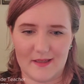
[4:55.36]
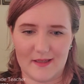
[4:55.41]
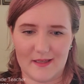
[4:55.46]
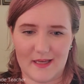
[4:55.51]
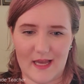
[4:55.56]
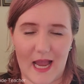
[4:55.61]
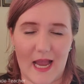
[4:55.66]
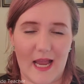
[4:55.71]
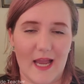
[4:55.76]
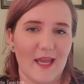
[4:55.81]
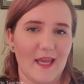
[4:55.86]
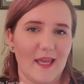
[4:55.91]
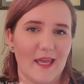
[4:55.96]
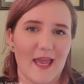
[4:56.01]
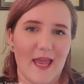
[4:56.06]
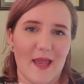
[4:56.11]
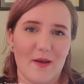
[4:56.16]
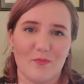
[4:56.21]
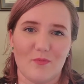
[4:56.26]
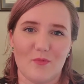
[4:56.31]

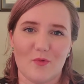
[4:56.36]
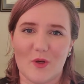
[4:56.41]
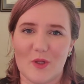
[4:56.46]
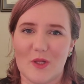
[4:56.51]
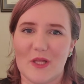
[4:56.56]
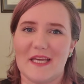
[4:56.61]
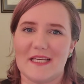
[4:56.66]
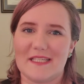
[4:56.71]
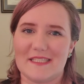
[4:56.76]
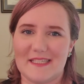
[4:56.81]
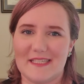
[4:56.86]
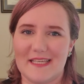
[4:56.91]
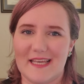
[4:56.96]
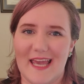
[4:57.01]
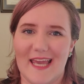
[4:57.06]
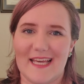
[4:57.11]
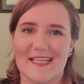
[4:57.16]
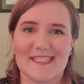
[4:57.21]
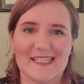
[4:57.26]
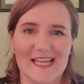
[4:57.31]
am really
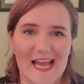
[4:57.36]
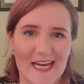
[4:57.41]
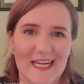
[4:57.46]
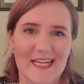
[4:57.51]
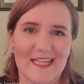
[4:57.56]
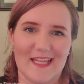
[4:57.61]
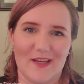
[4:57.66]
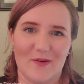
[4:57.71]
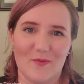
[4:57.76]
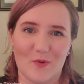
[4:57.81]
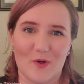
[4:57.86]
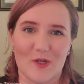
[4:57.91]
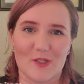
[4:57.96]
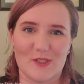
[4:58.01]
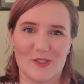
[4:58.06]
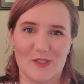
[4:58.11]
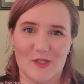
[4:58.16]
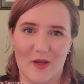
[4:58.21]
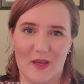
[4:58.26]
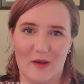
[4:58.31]
excited that we're
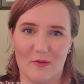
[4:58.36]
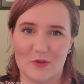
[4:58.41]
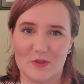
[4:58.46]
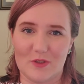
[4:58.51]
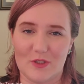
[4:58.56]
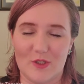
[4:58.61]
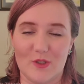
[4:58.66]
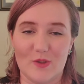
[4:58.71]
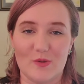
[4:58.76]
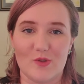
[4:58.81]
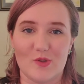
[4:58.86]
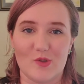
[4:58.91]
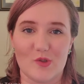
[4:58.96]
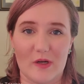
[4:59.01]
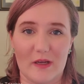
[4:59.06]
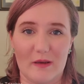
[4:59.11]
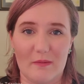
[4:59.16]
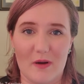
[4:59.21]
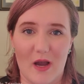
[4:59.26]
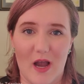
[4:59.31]
still able to use
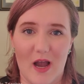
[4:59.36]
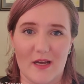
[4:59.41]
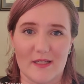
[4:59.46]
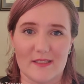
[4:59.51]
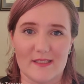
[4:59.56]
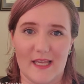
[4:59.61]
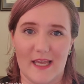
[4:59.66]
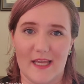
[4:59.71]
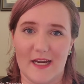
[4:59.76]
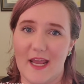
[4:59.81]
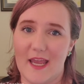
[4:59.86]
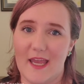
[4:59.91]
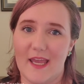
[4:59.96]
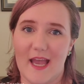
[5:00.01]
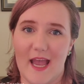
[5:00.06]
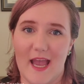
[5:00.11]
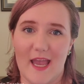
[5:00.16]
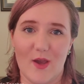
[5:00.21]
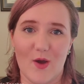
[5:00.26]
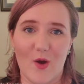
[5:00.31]
DreamBox, and
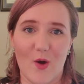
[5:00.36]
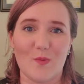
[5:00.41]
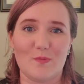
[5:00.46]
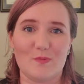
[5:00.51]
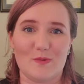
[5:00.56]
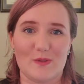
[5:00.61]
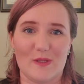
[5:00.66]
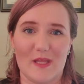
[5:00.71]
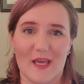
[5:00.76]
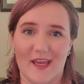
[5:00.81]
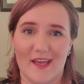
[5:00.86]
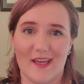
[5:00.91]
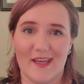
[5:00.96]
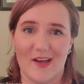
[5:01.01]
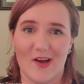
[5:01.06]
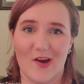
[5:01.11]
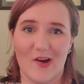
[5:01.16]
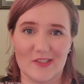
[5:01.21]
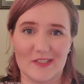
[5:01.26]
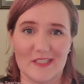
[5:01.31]
I hope
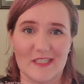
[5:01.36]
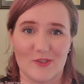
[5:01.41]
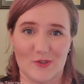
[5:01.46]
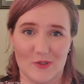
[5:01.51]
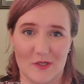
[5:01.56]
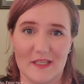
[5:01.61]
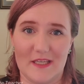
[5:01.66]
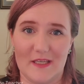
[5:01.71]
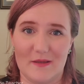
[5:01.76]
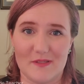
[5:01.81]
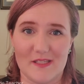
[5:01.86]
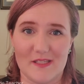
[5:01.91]
that our district keeps